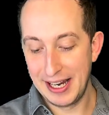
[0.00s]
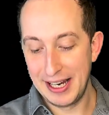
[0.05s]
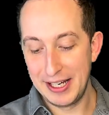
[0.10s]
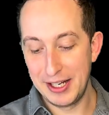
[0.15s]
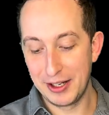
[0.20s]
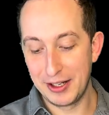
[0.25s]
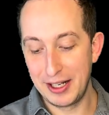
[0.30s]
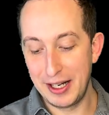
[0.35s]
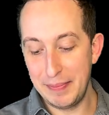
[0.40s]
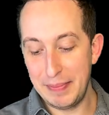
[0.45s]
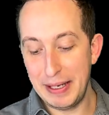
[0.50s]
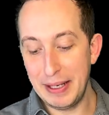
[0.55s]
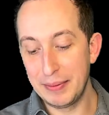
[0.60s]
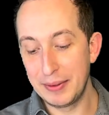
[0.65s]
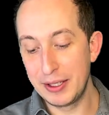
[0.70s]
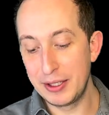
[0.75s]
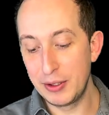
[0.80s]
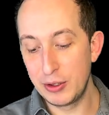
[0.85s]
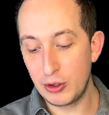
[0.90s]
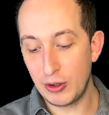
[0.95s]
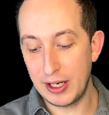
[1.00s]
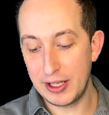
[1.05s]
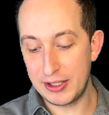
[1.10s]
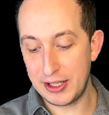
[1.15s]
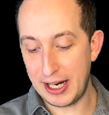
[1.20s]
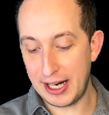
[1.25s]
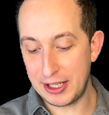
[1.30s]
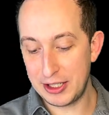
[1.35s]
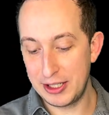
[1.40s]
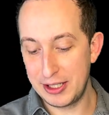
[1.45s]
You're going to be able to do
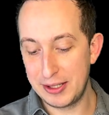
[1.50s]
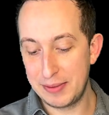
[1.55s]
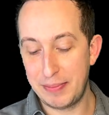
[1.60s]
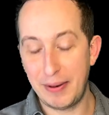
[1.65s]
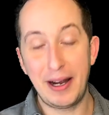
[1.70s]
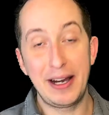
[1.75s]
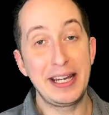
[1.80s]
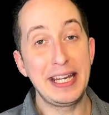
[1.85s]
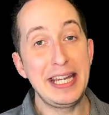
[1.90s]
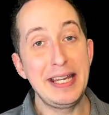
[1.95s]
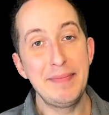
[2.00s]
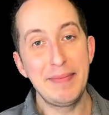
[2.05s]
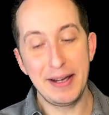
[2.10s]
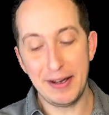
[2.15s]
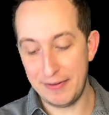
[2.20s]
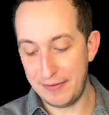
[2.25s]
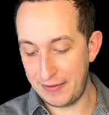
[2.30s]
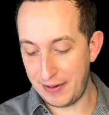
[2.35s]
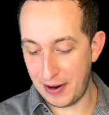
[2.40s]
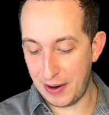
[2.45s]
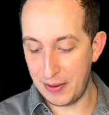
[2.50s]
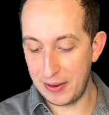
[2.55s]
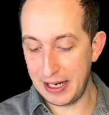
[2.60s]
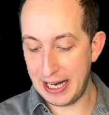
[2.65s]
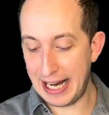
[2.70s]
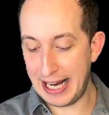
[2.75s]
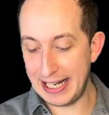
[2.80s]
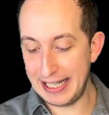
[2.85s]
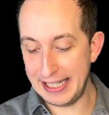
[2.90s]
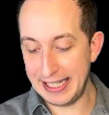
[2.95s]
transactions by email, phone,
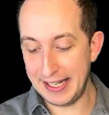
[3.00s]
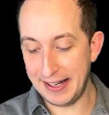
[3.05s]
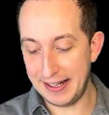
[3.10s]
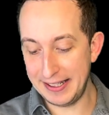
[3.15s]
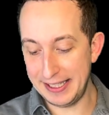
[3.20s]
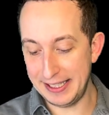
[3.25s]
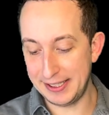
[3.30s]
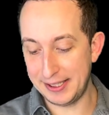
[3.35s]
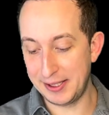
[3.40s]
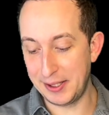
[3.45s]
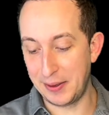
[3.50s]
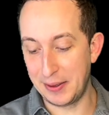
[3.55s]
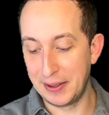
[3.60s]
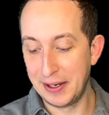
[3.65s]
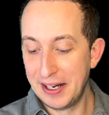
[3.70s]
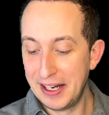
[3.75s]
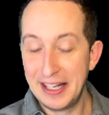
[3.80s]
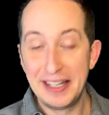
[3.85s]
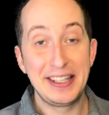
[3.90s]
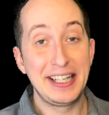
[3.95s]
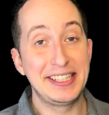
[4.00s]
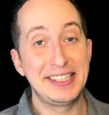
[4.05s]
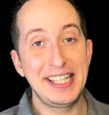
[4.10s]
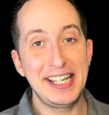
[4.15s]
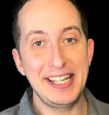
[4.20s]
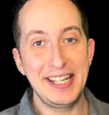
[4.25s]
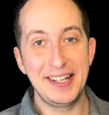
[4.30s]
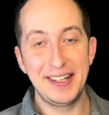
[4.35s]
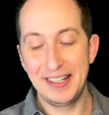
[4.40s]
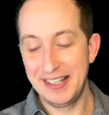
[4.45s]
and EID. So they say
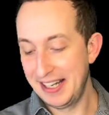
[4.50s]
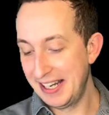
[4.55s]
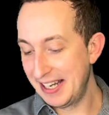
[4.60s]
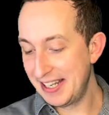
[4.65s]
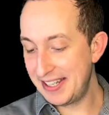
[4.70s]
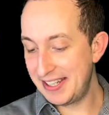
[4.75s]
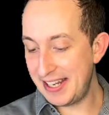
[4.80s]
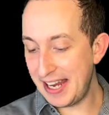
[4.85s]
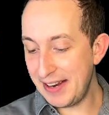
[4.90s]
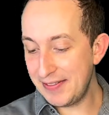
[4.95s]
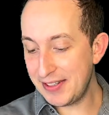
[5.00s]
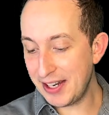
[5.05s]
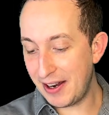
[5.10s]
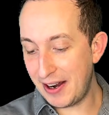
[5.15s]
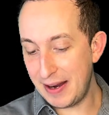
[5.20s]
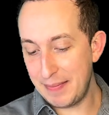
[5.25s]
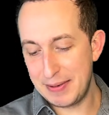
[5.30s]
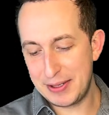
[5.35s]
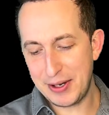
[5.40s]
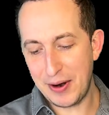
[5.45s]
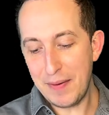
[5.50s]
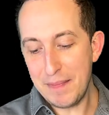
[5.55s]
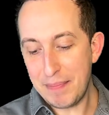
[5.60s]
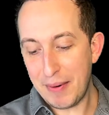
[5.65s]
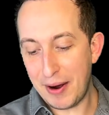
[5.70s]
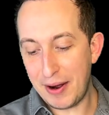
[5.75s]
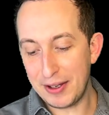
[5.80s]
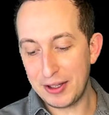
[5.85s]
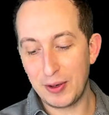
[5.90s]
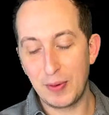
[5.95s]
here, save time and don't
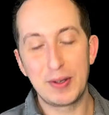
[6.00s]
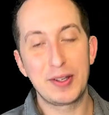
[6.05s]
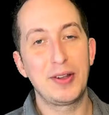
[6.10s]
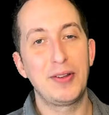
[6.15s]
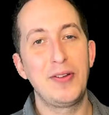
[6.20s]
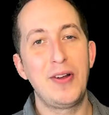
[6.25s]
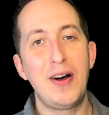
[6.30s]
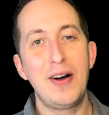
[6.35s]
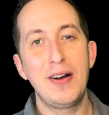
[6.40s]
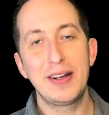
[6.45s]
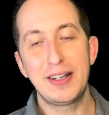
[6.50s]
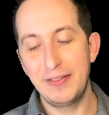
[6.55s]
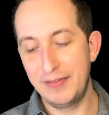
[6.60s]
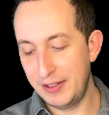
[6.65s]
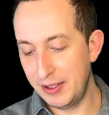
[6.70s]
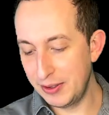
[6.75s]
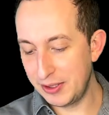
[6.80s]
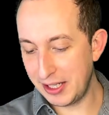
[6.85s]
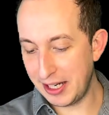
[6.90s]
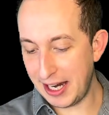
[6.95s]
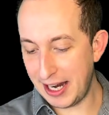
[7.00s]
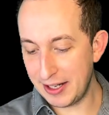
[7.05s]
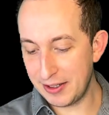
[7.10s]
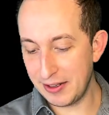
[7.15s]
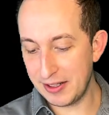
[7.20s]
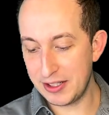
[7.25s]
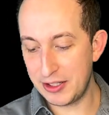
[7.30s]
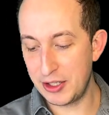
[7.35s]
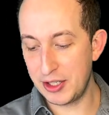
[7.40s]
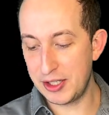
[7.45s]
bother with a long, confusing
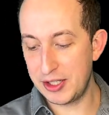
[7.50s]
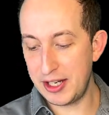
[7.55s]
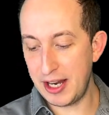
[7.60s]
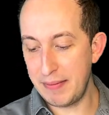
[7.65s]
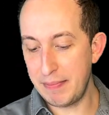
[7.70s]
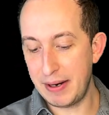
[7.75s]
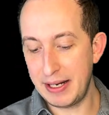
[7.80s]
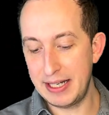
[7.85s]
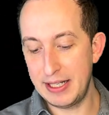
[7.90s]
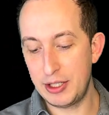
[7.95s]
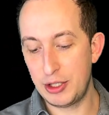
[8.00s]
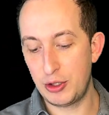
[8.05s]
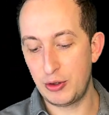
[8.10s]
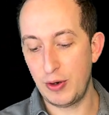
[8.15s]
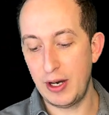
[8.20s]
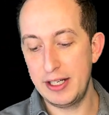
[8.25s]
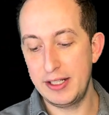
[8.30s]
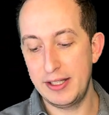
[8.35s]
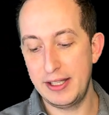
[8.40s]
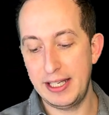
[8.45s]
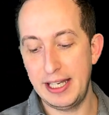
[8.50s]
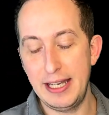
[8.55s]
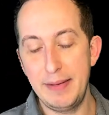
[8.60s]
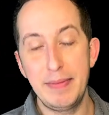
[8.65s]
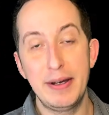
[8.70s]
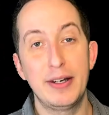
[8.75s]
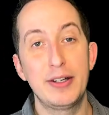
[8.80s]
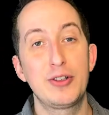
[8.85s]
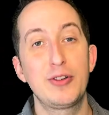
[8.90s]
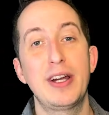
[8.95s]
address. Just send money straight to the
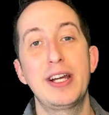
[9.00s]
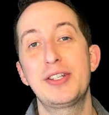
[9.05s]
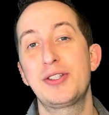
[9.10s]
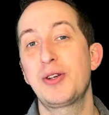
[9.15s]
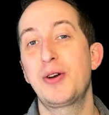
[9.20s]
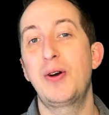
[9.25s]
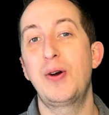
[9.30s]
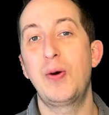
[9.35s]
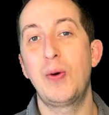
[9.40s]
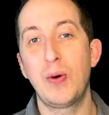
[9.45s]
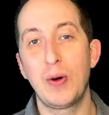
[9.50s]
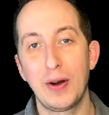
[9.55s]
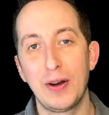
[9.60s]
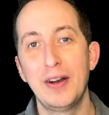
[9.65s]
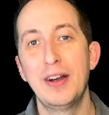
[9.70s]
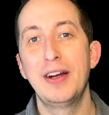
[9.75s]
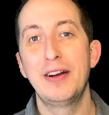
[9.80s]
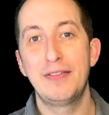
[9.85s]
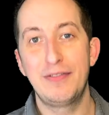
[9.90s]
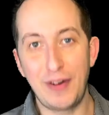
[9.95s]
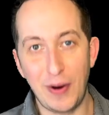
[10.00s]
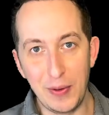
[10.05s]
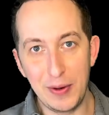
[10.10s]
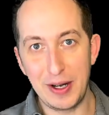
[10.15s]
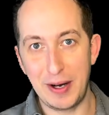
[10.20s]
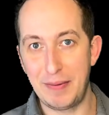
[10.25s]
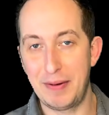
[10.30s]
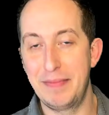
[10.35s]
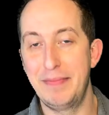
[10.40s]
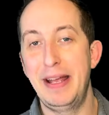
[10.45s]
email address or phone
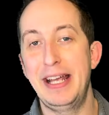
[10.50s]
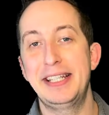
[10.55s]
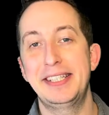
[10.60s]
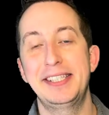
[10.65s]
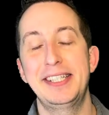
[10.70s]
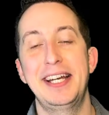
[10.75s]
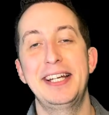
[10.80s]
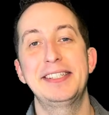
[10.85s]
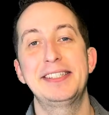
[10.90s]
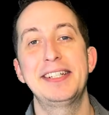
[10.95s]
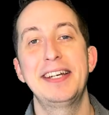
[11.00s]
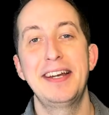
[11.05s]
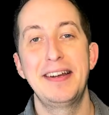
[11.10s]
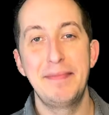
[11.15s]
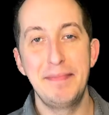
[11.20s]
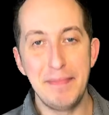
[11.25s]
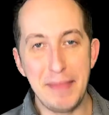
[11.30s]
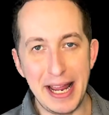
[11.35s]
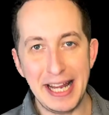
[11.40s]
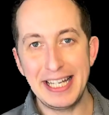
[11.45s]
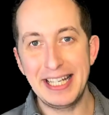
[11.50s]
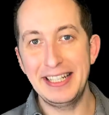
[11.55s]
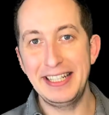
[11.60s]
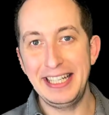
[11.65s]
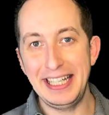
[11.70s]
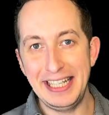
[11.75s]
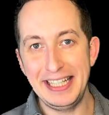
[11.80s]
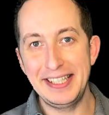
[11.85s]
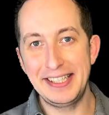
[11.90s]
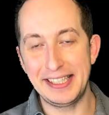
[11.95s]
number. Makes sense. Make it
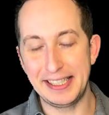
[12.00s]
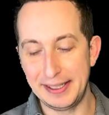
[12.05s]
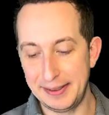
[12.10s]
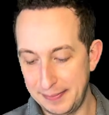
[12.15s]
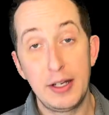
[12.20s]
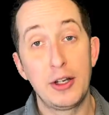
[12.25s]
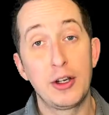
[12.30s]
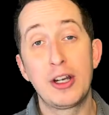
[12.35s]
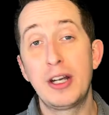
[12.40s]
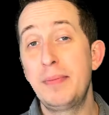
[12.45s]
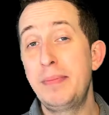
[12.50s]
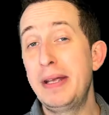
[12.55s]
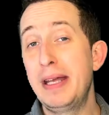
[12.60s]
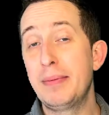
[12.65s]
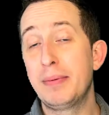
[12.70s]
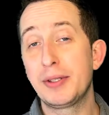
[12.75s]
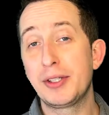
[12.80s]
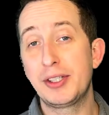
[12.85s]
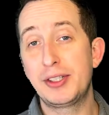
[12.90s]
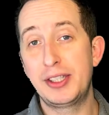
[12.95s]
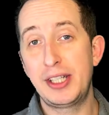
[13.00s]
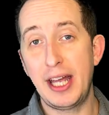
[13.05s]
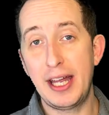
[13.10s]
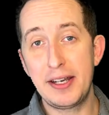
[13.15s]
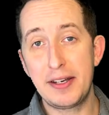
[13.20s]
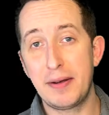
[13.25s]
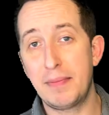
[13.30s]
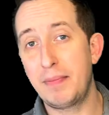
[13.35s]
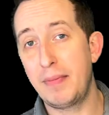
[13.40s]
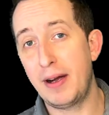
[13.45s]
easy. You're going to be able to
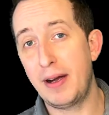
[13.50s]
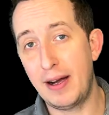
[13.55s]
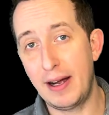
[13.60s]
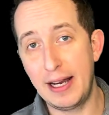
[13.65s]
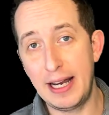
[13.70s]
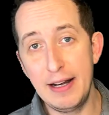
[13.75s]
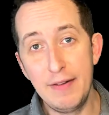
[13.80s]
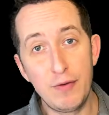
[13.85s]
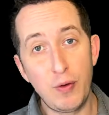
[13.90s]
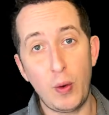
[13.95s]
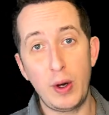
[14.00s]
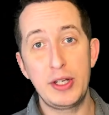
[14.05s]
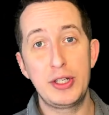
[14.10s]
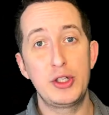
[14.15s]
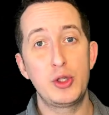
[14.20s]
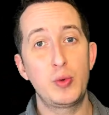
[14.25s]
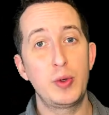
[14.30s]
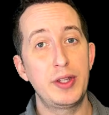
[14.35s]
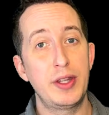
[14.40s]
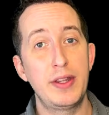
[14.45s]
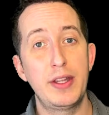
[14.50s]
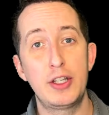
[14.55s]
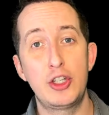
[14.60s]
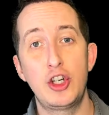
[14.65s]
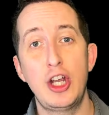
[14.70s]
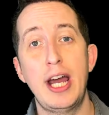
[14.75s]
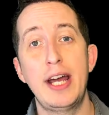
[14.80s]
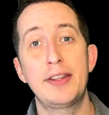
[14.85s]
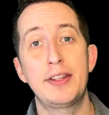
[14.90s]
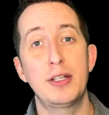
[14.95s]
send invoices within the
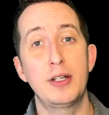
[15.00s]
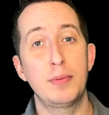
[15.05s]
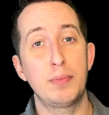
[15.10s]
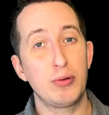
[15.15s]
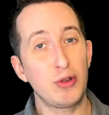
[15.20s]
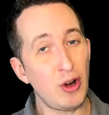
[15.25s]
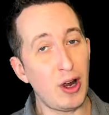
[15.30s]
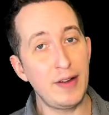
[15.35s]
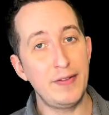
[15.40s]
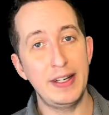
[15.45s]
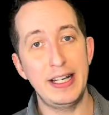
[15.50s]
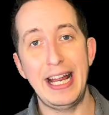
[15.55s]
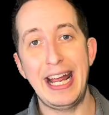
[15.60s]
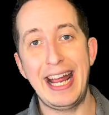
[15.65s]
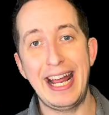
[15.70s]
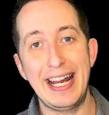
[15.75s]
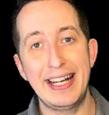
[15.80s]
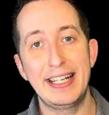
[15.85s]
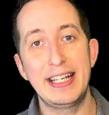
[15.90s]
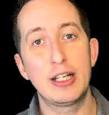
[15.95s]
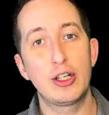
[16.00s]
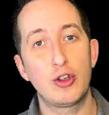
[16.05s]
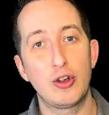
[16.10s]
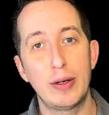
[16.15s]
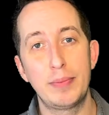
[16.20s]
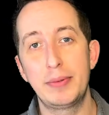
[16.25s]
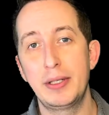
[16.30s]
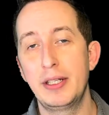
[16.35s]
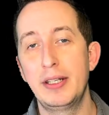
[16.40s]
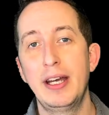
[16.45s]
chat that are private and
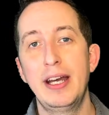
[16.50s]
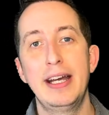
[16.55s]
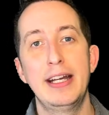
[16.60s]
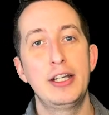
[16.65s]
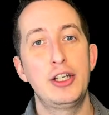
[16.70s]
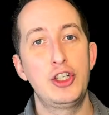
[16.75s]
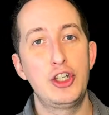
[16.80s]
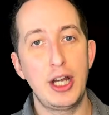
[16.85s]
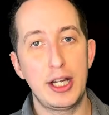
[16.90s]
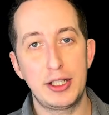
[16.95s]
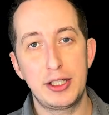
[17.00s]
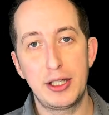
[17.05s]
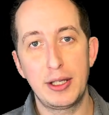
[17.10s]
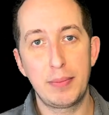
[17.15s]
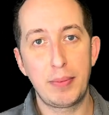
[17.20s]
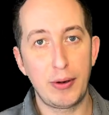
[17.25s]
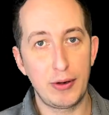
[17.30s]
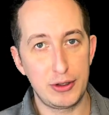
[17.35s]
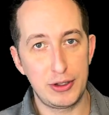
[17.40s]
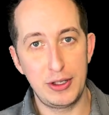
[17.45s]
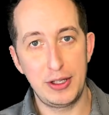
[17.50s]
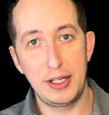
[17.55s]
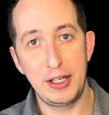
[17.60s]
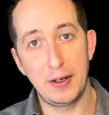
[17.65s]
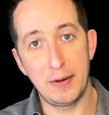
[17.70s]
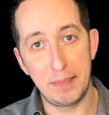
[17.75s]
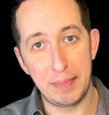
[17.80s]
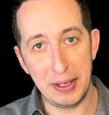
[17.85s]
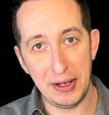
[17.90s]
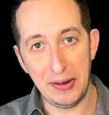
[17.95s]
encrypted just to the person that
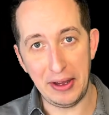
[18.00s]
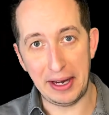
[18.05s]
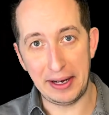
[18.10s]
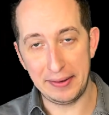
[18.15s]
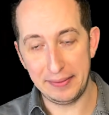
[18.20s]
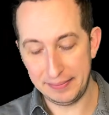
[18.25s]
you're billing.